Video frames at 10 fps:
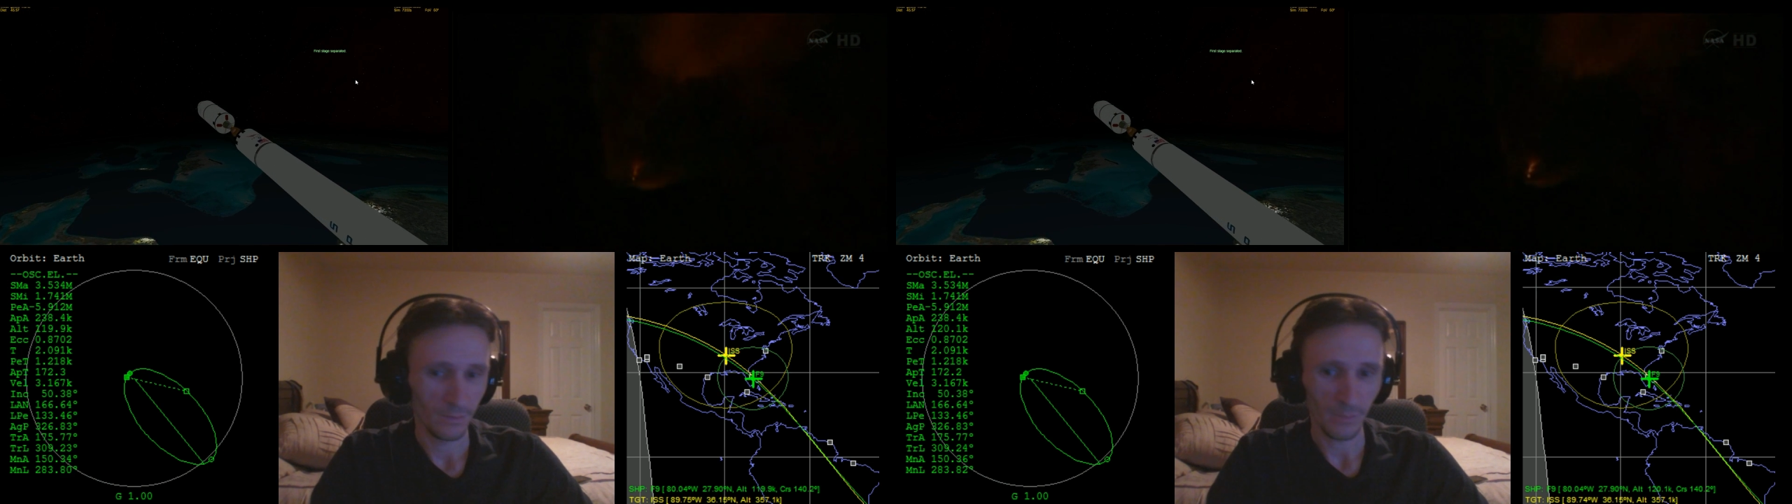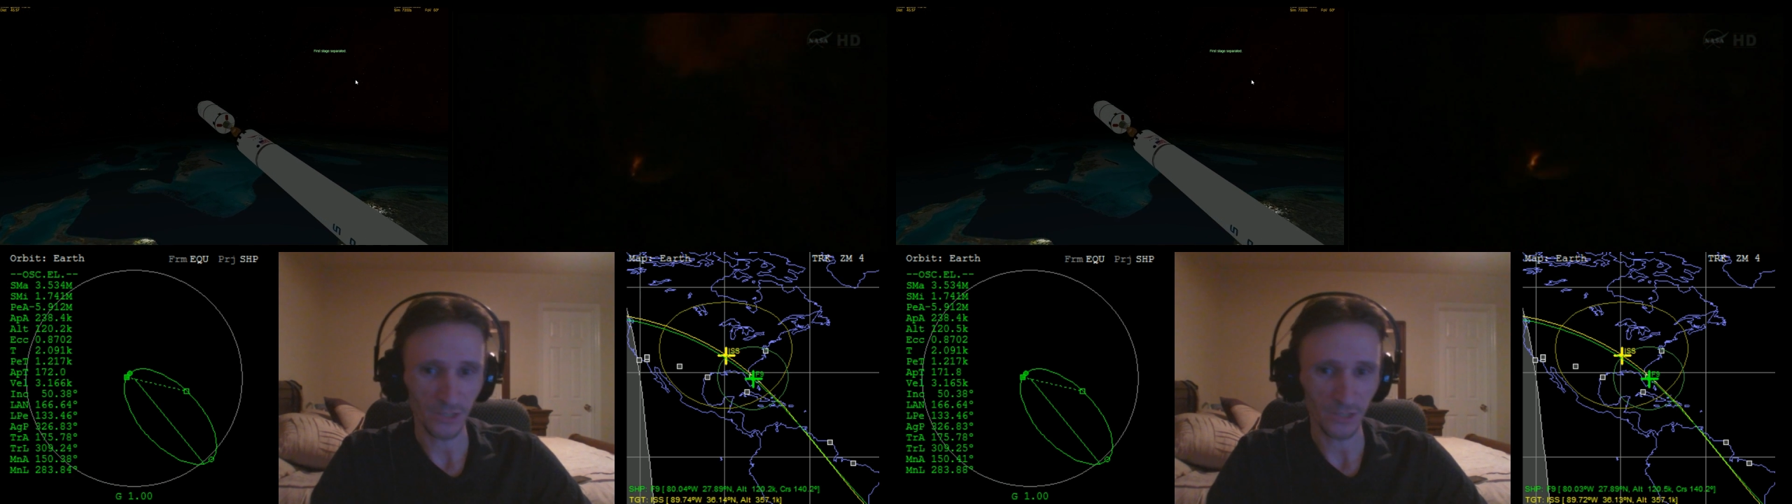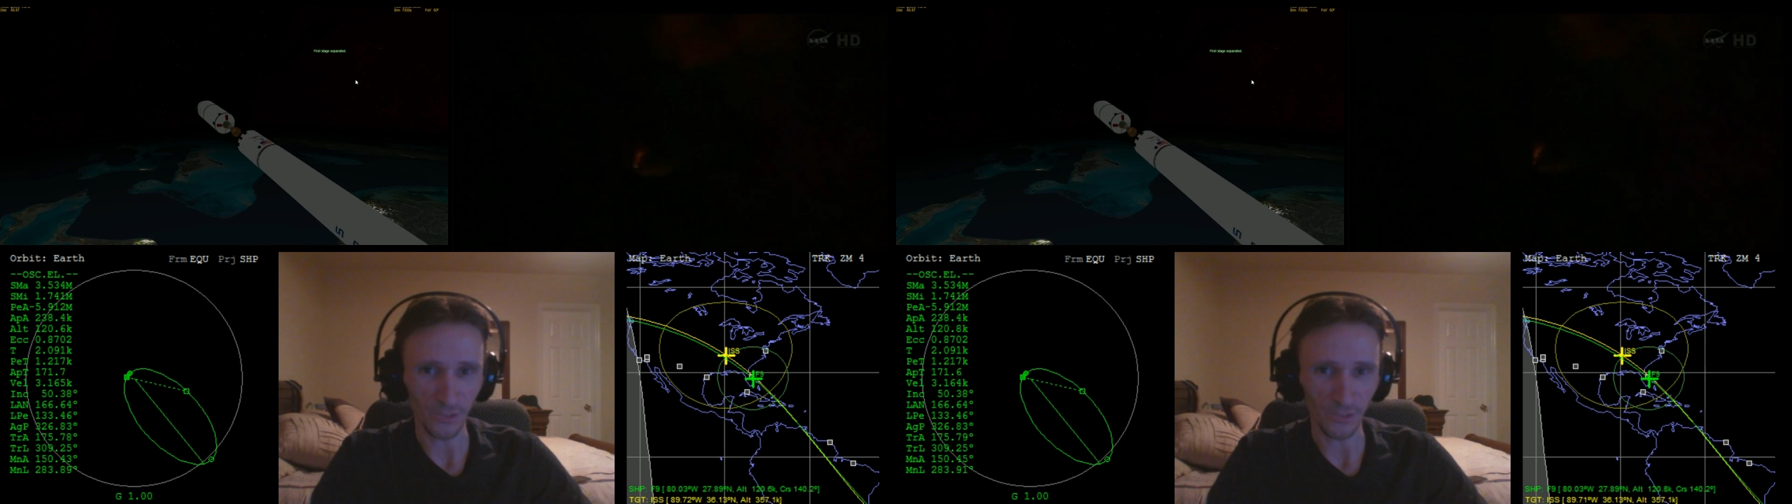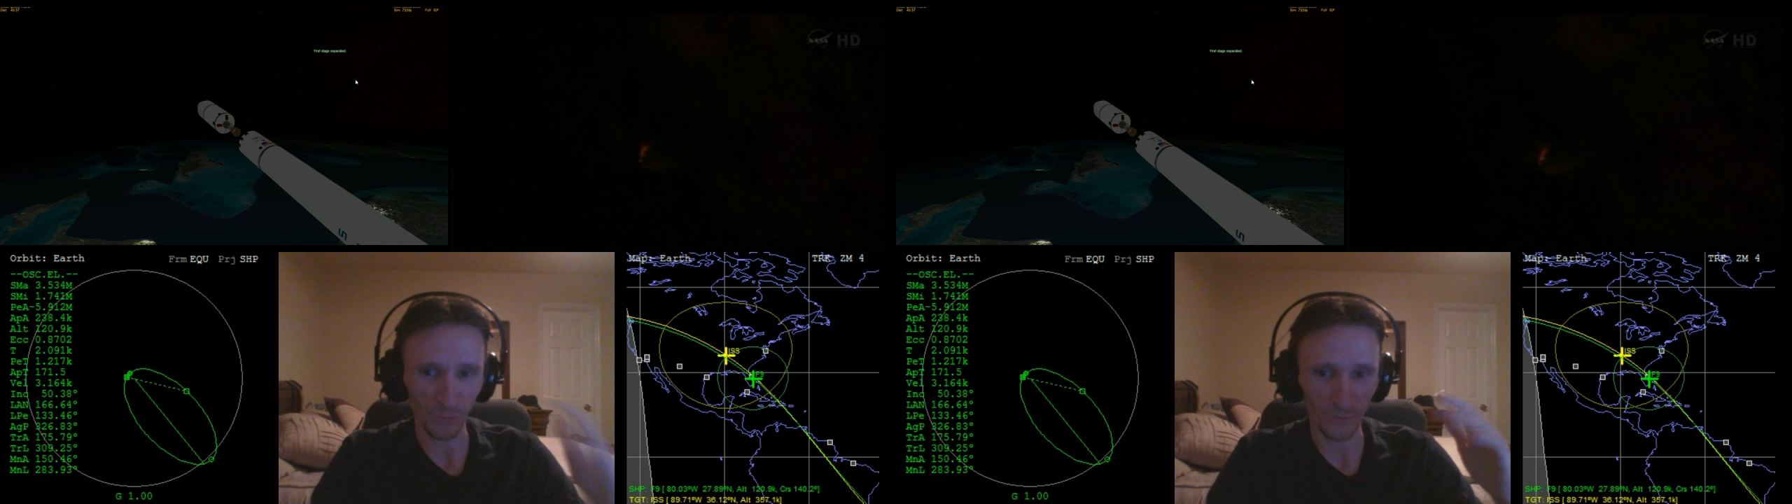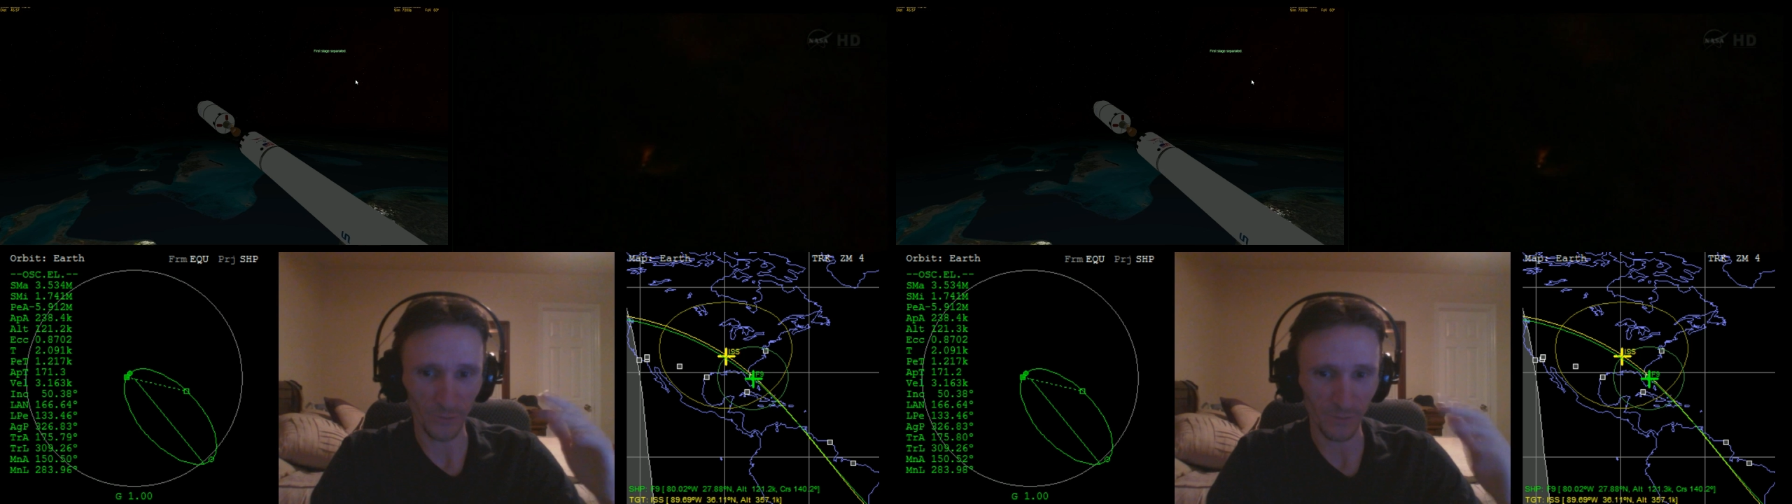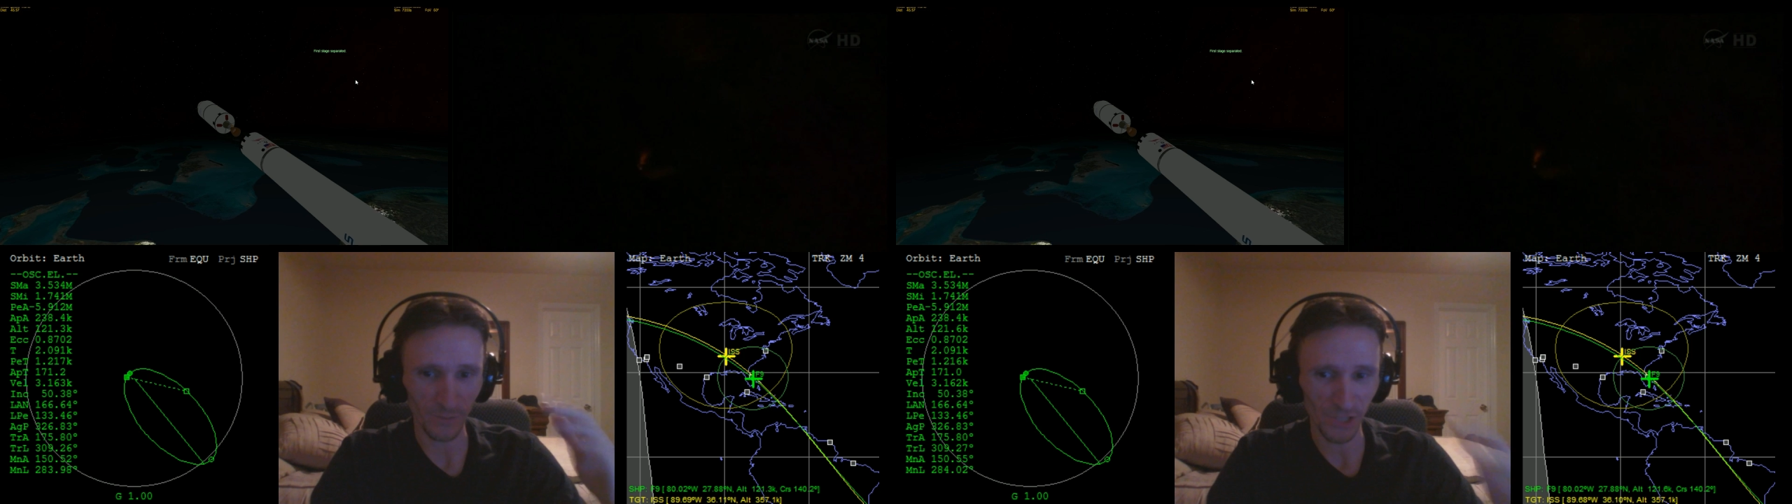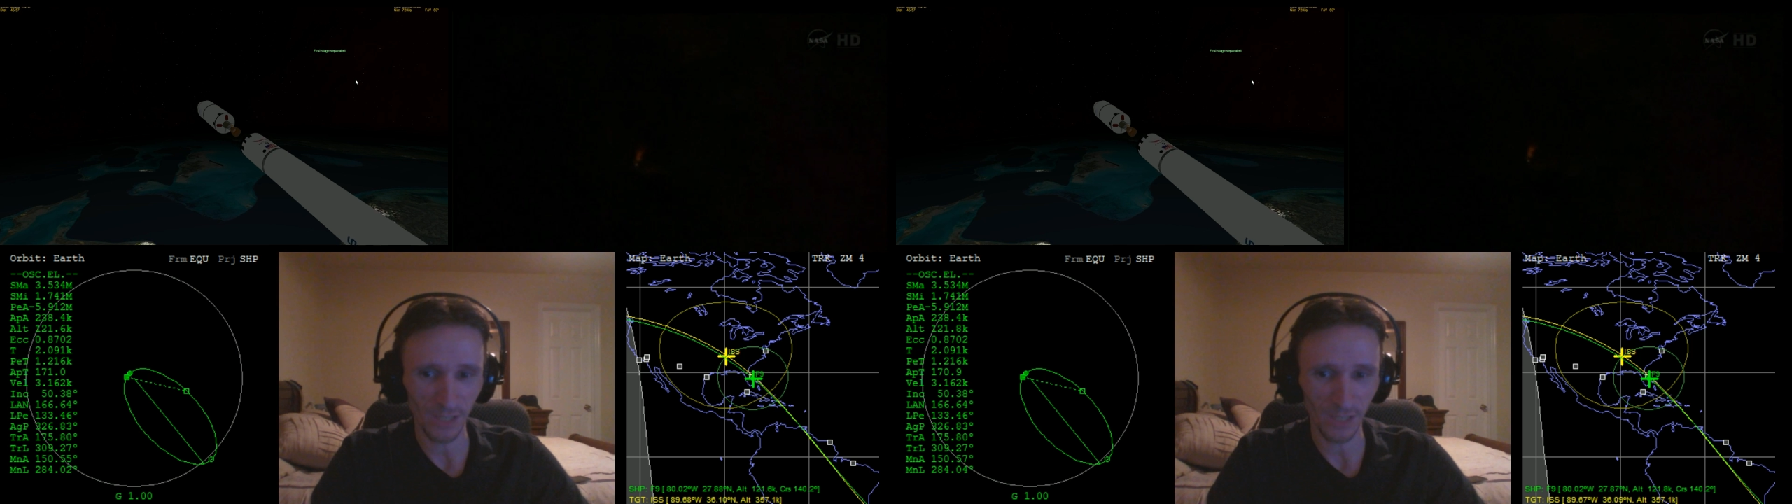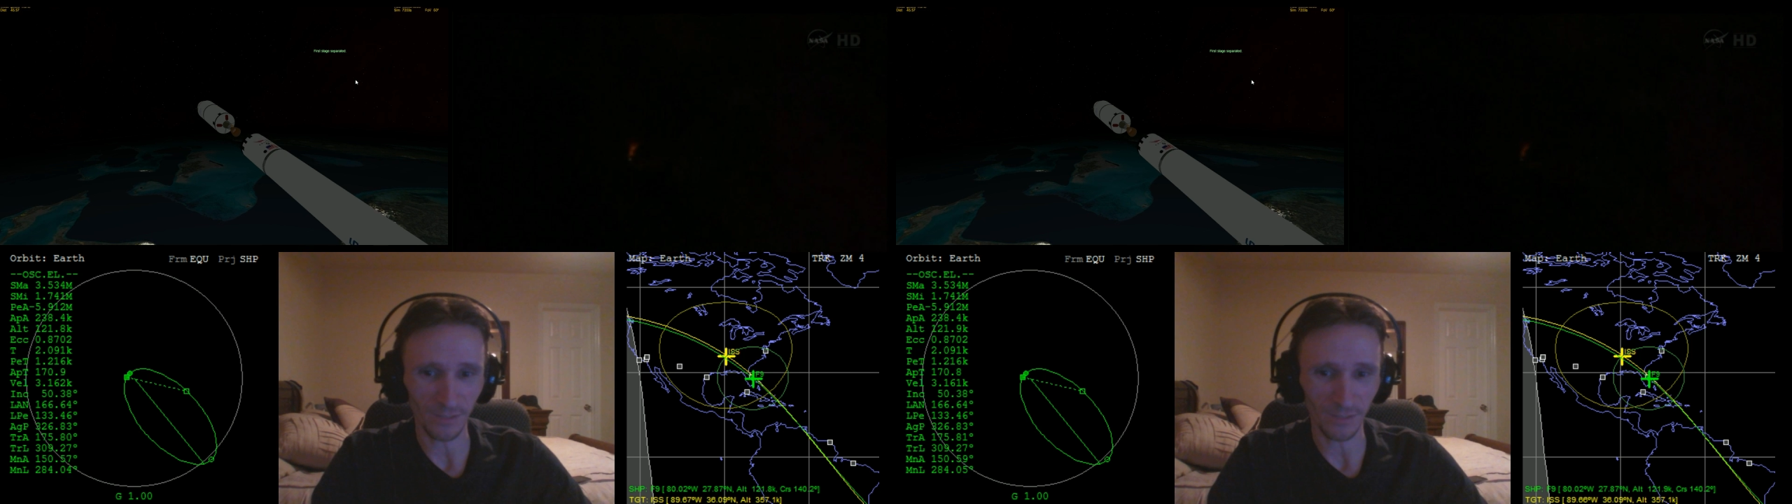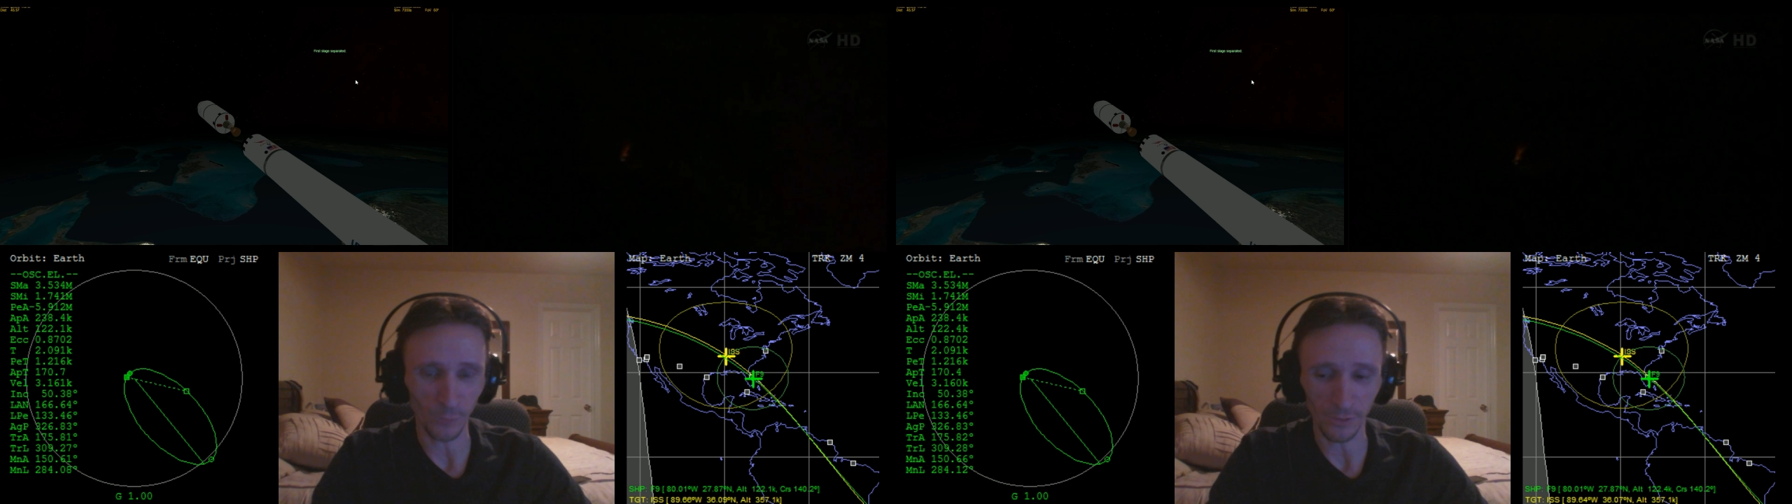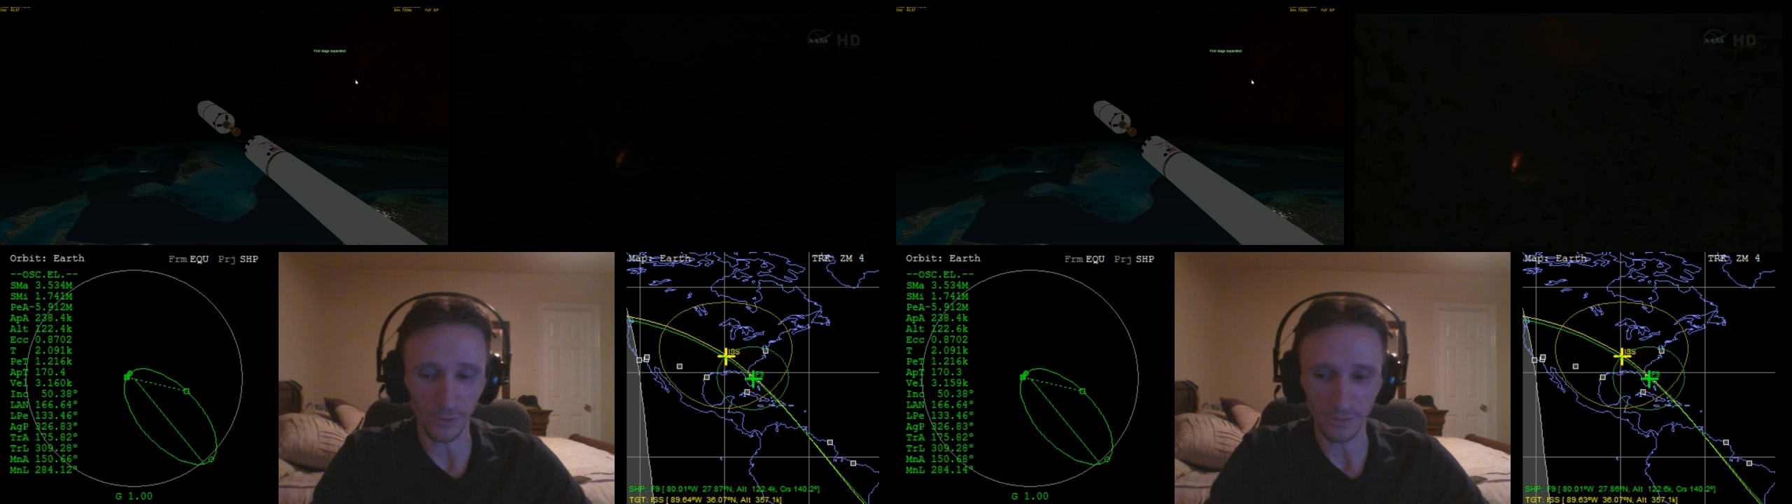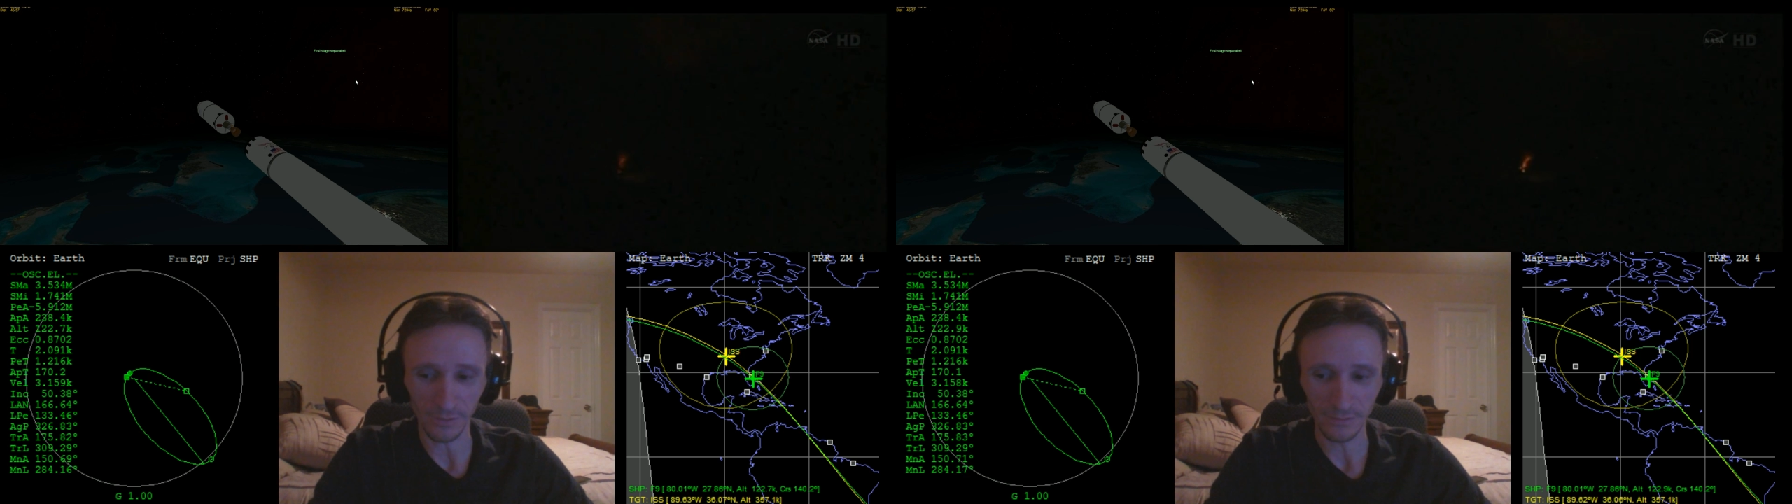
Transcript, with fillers: I'm actually nervous. I'm shaking weird.